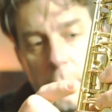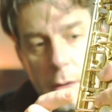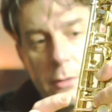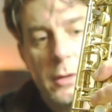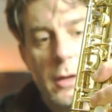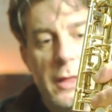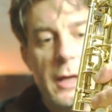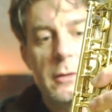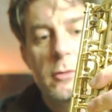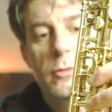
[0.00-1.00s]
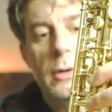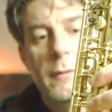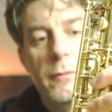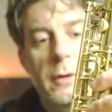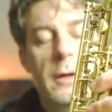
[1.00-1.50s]
under that you
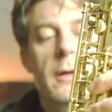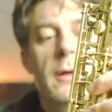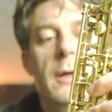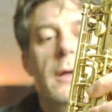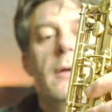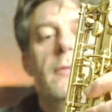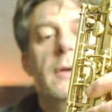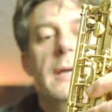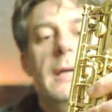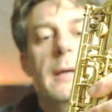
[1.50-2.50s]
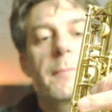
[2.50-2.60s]
have the E.